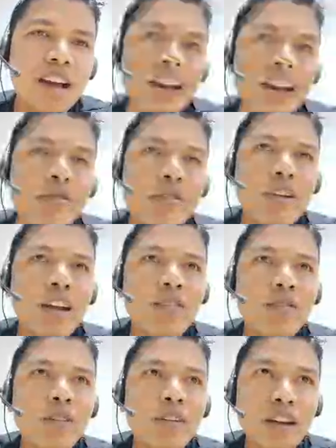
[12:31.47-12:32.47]
And after
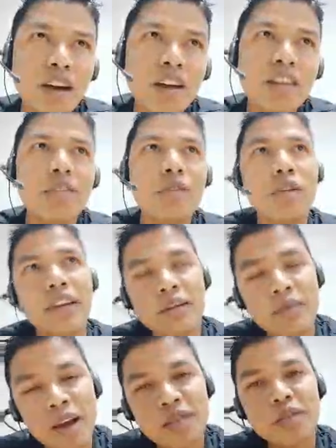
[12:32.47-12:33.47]
elephant ride, you will
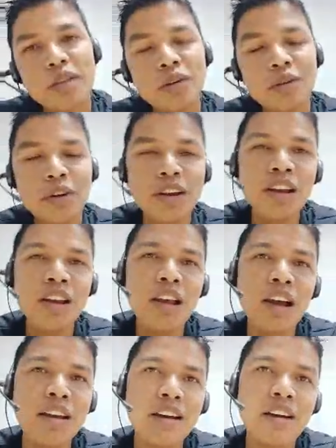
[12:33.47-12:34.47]
get back to the hotel,
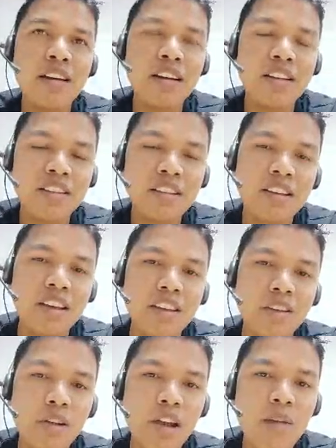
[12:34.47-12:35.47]
and
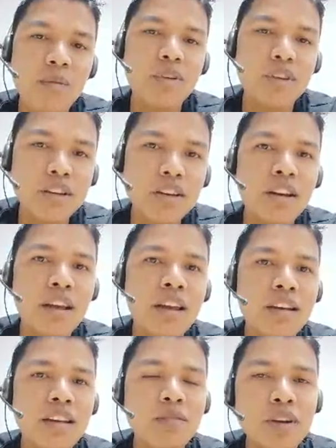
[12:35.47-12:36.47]
you'll have your dinner,
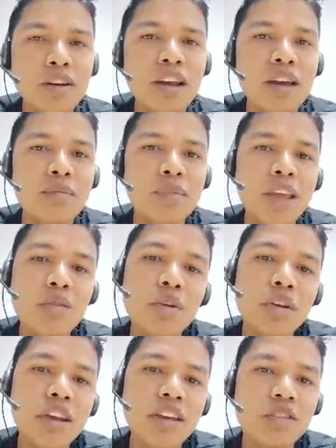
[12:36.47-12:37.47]
and evening time they
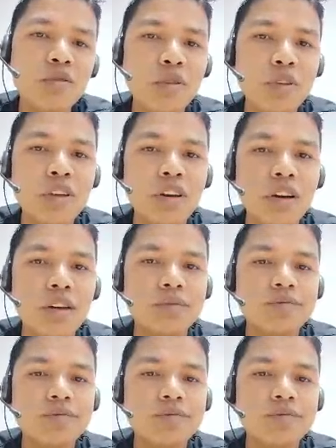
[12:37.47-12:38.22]
will take you for the